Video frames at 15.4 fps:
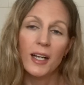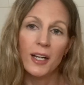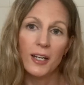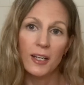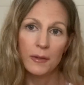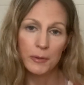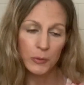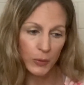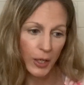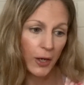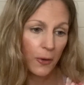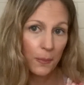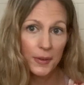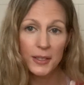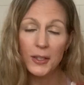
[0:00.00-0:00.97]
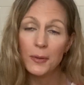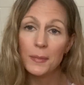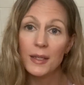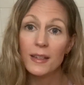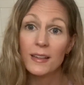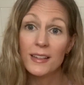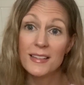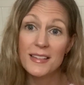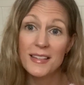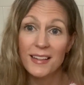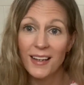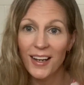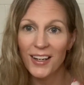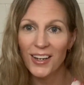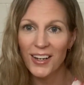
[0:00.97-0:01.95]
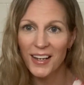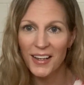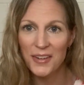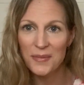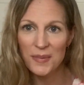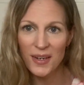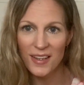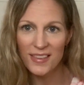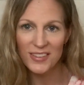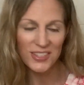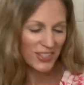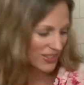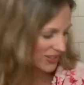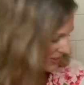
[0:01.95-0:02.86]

It will help a little bit, because I got out of breath just